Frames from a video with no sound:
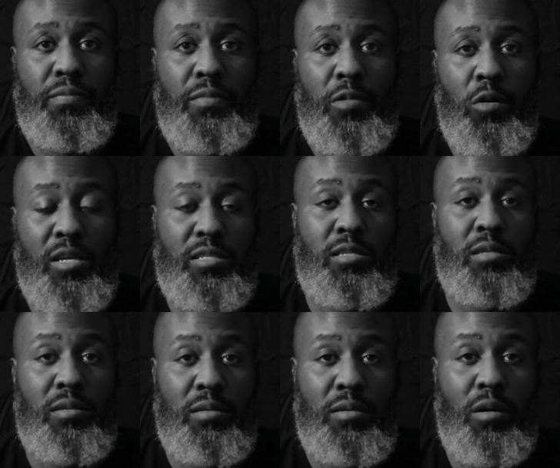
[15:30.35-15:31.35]
Or as the
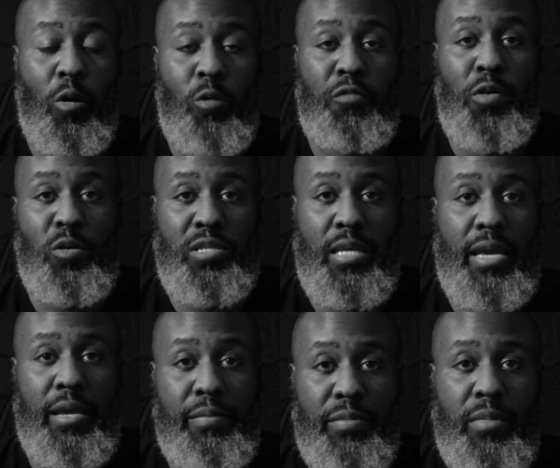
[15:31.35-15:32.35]
old folks
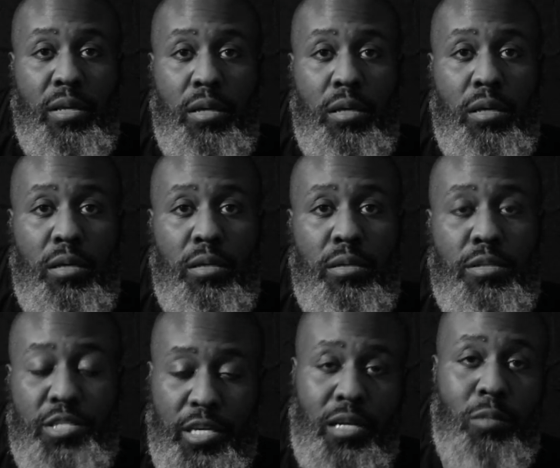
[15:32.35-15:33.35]
say,
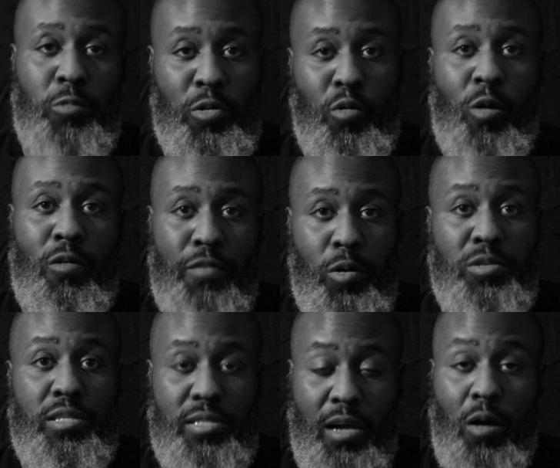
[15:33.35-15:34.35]
shut up when grown folks
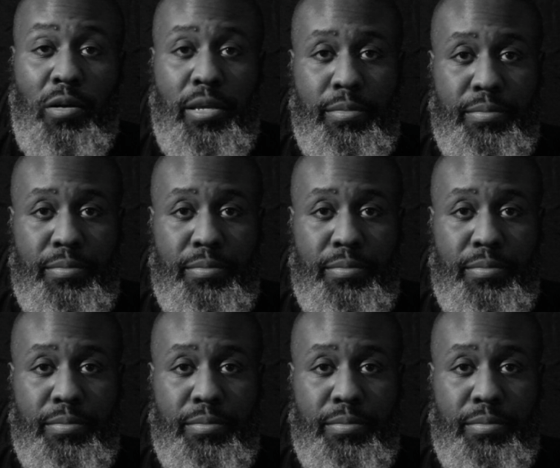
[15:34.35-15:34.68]
is talking.